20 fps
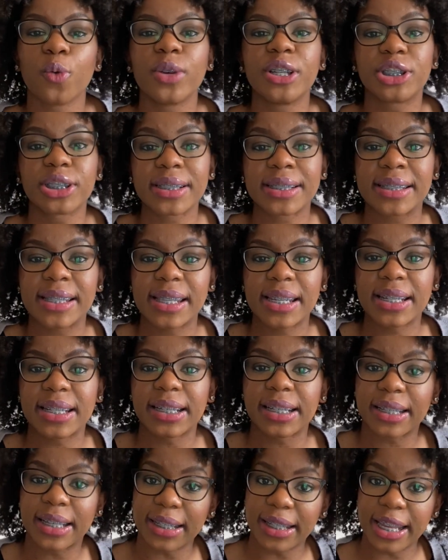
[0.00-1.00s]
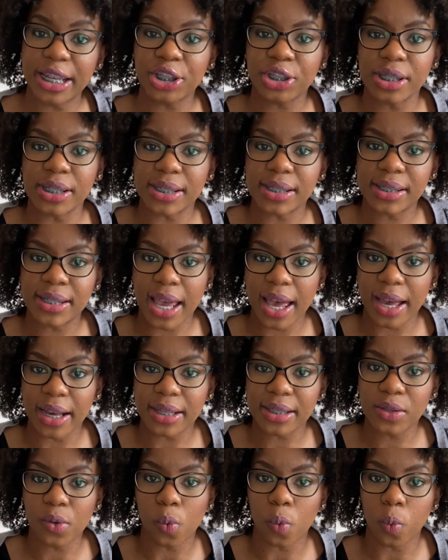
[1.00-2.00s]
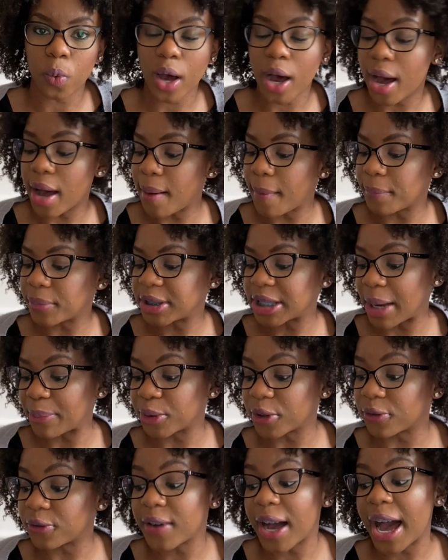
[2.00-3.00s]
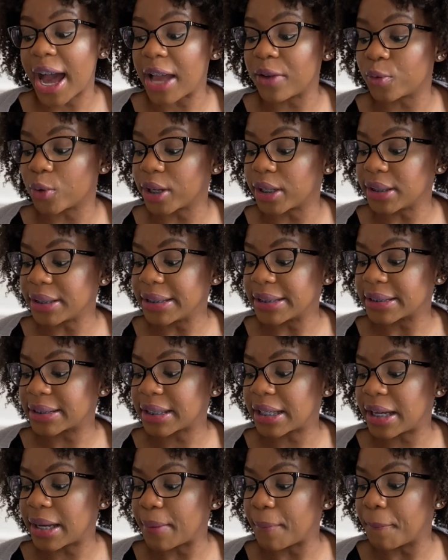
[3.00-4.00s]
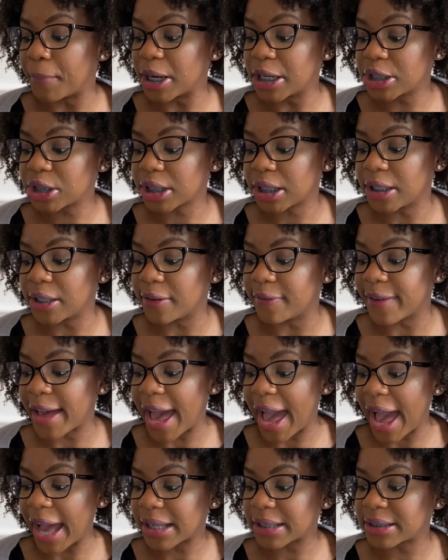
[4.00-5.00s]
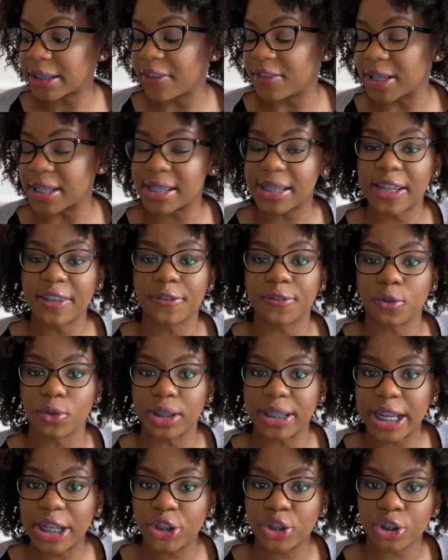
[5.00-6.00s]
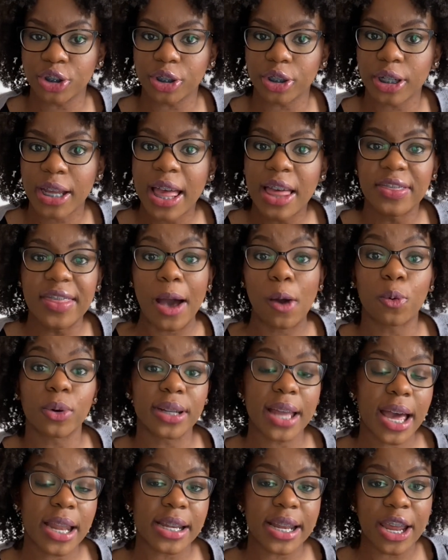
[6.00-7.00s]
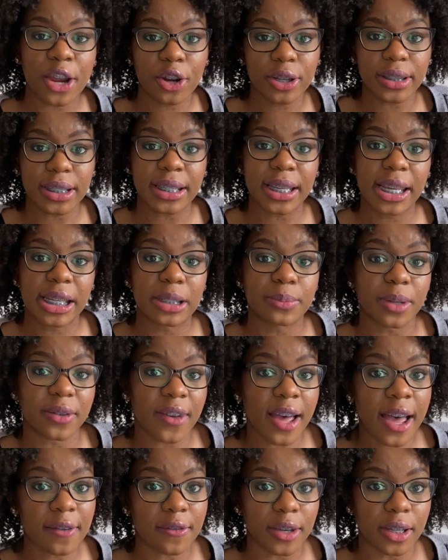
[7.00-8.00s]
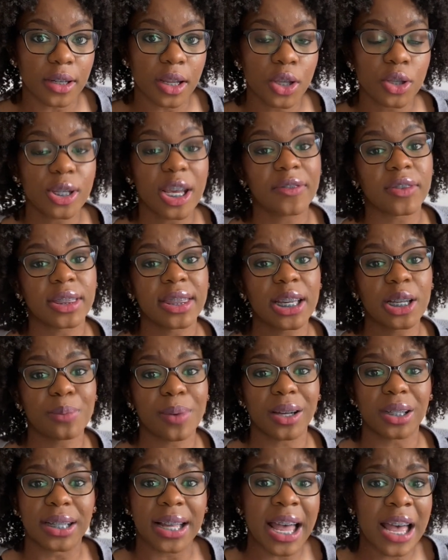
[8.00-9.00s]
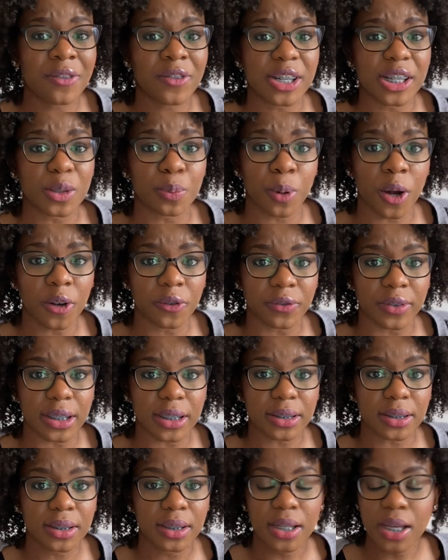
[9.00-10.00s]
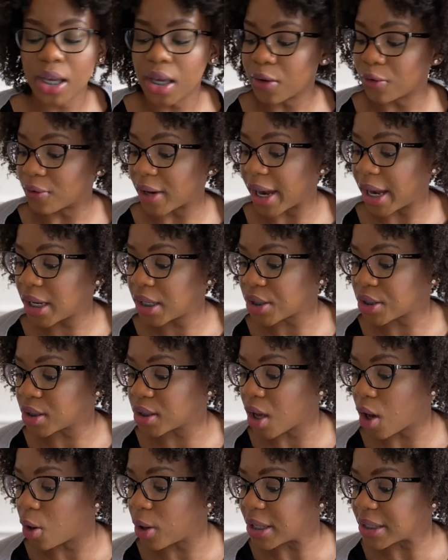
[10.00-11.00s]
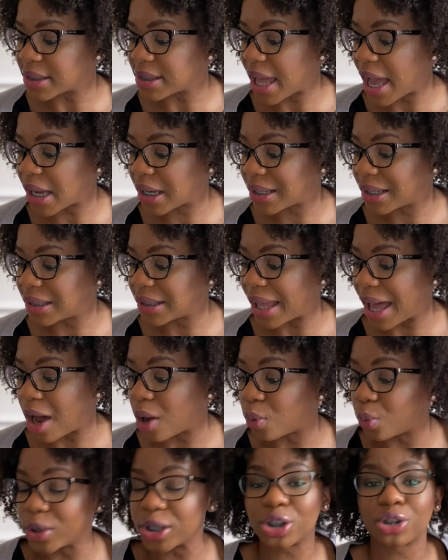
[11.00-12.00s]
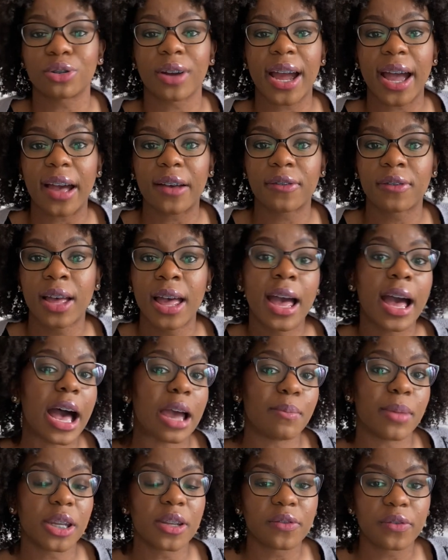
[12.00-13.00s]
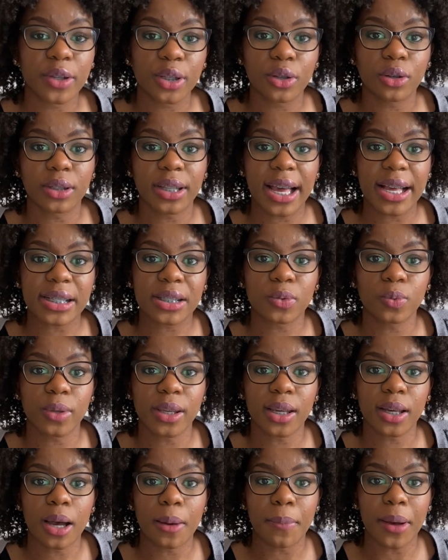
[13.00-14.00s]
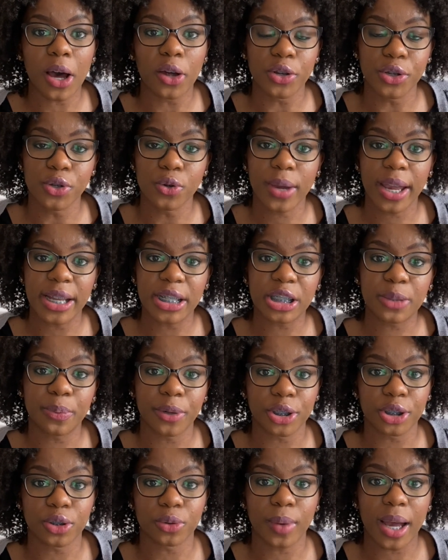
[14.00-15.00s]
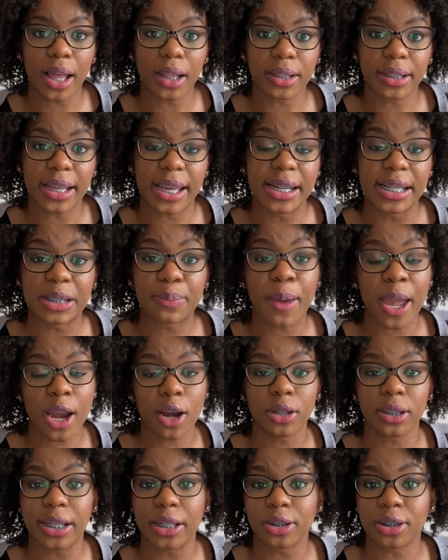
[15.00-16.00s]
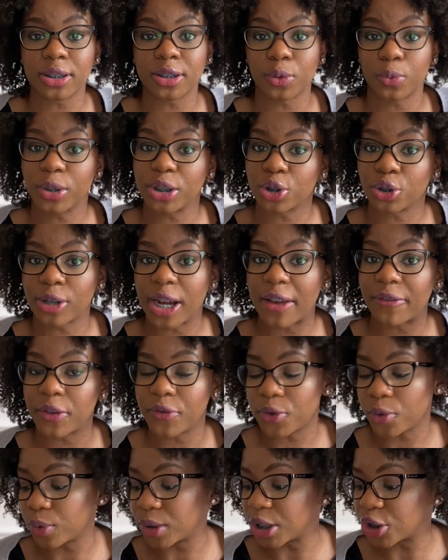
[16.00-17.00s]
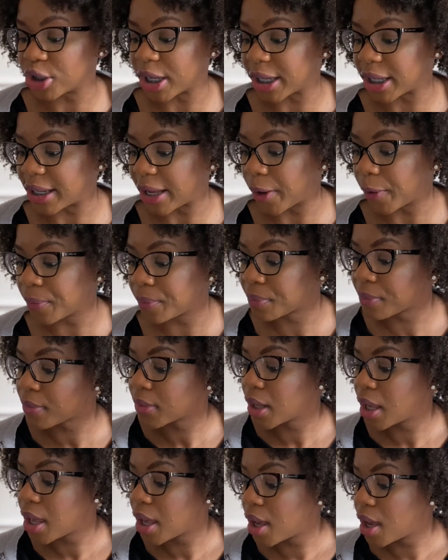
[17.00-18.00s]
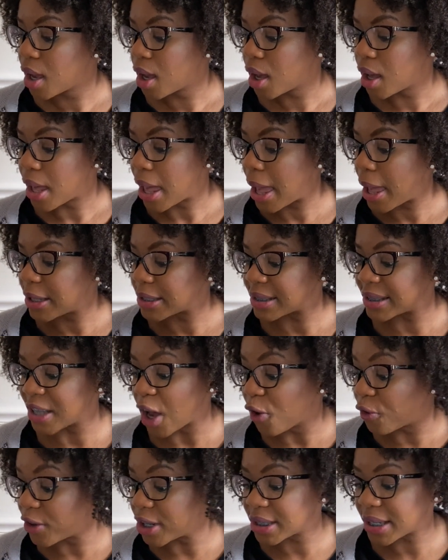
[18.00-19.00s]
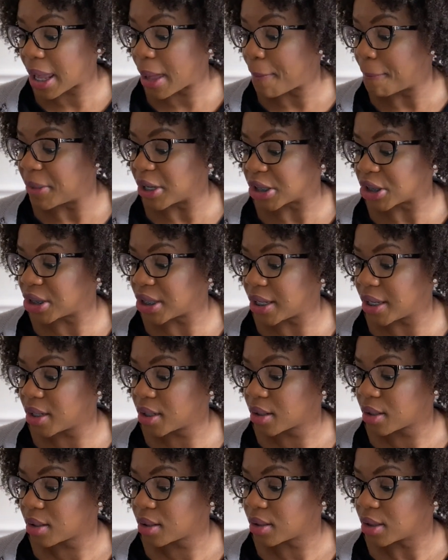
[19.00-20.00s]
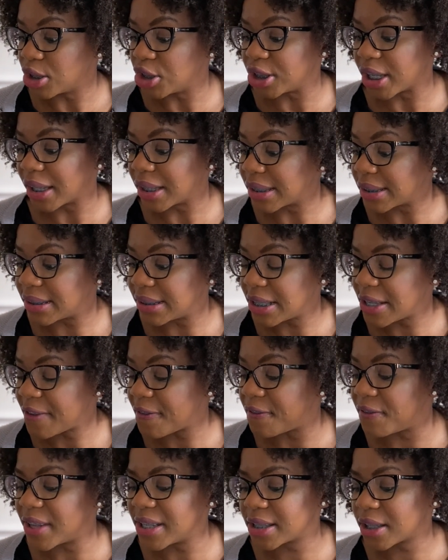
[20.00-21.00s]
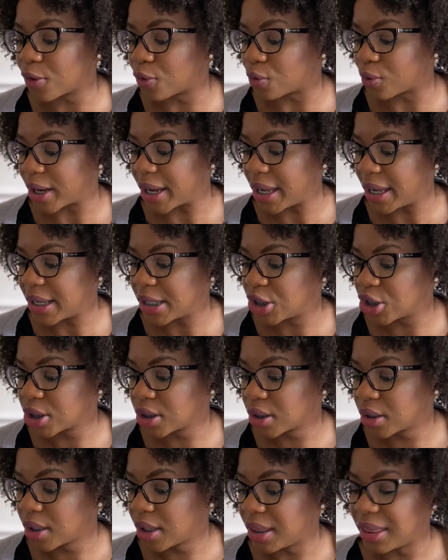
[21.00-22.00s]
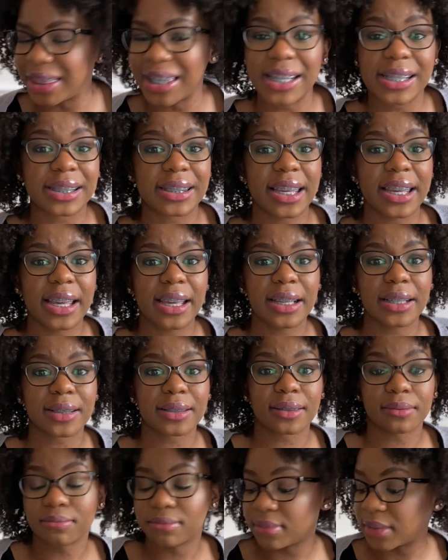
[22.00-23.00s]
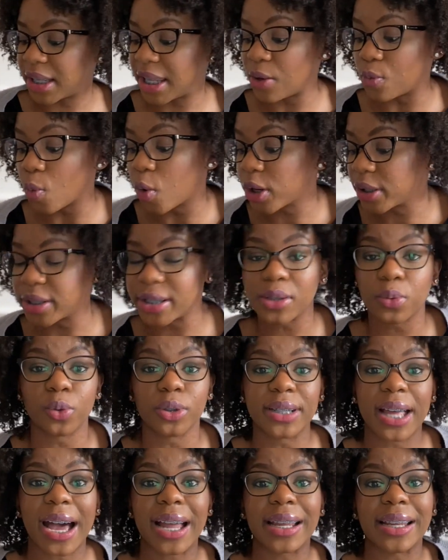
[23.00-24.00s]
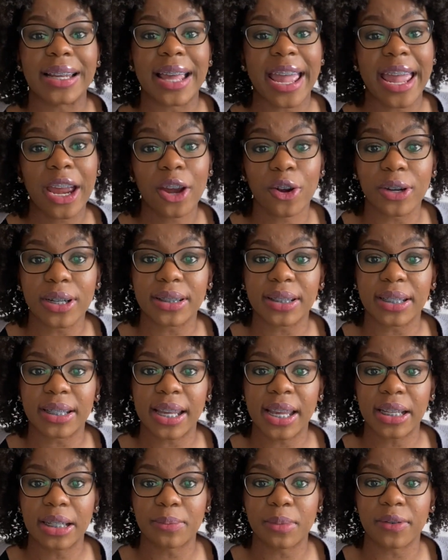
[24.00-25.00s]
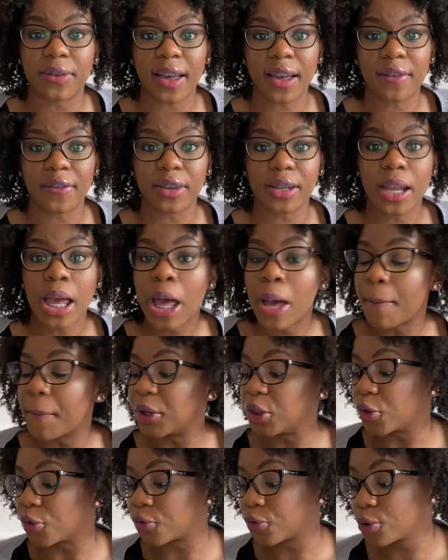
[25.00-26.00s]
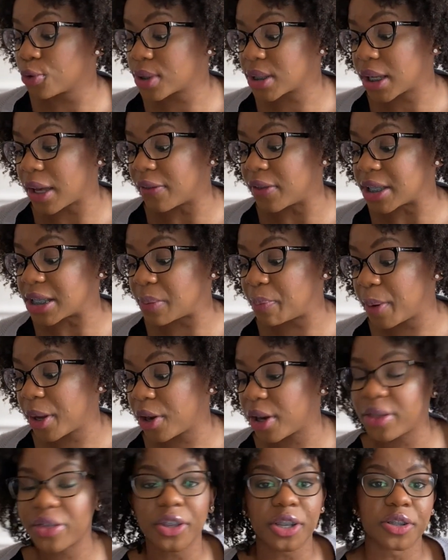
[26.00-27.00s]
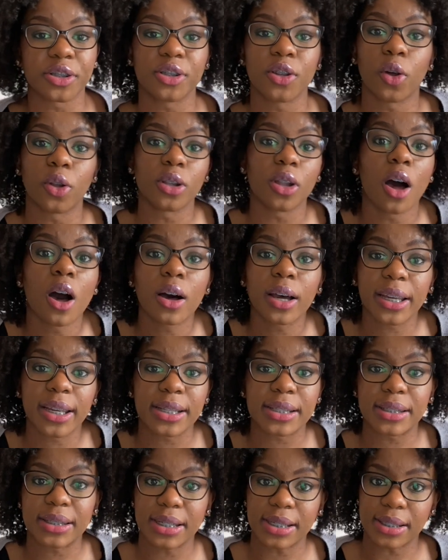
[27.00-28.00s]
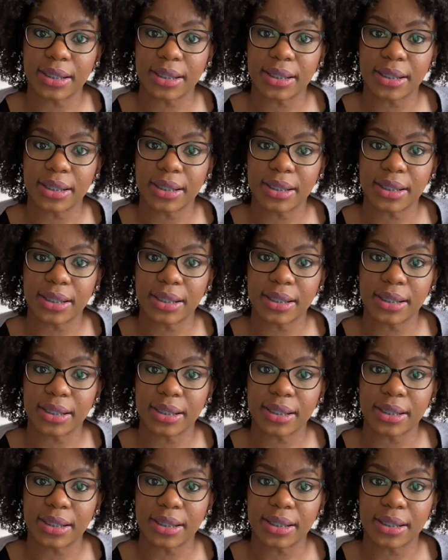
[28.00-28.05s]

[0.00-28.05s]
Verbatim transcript: we just seen in the Galatians text, um, chapter 5, where it lists a bunch of acts of the sinful nature that will not inherit the kingdom of heaven. You have to think about it. Heaven is perfect right? So it's not going to allow witchcraft. I made a video last week about New Age spirituality and its parallels to witchcraft if you want to check it out. Selfish ambition, jealousy, fits of rage. These things he warned us, will not inherit the kingdom of heaven. But the fruits of the Spirit, there's no law against these